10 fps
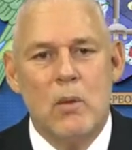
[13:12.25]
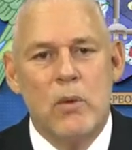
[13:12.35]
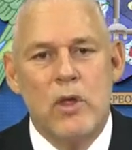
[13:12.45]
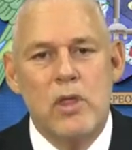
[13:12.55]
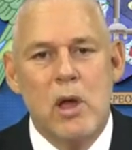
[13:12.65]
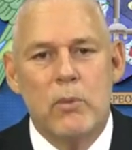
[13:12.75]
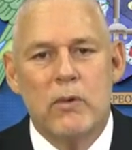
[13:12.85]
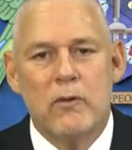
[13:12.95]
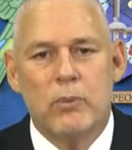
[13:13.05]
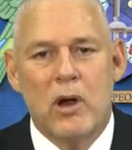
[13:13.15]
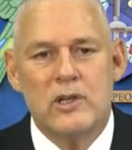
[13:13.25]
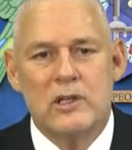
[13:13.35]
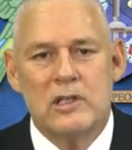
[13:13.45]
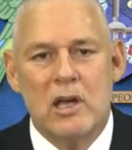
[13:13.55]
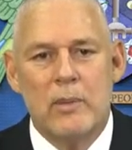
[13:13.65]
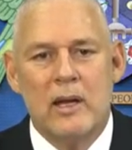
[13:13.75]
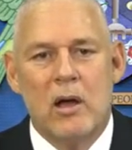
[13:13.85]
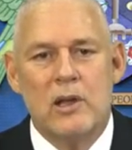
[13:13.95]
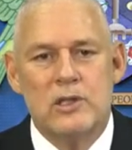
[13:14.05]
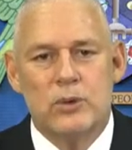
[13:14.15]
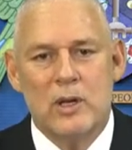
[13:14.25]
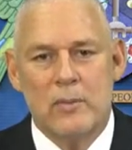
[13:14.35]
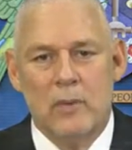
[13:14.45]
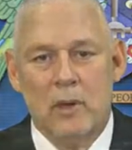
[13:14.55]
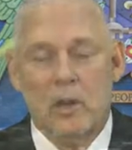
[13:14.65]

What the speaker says: with a number of projects coming on stream.